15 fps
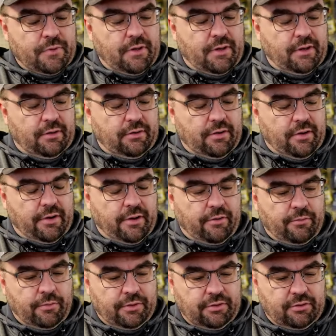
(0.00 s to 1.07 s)
And
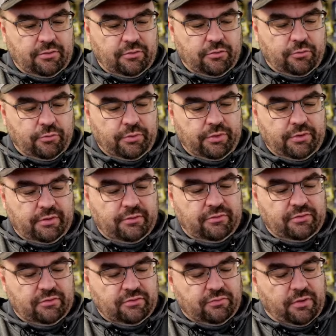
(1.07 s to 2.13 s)
what you do is
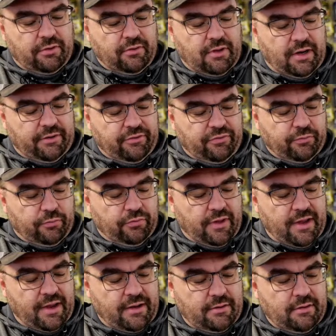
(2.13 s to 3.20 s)
you just run the line through
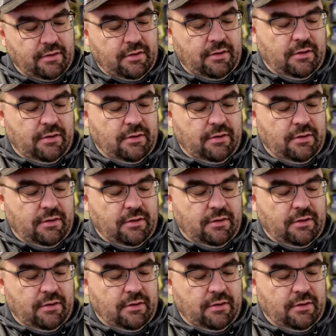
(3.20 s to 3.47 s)
that.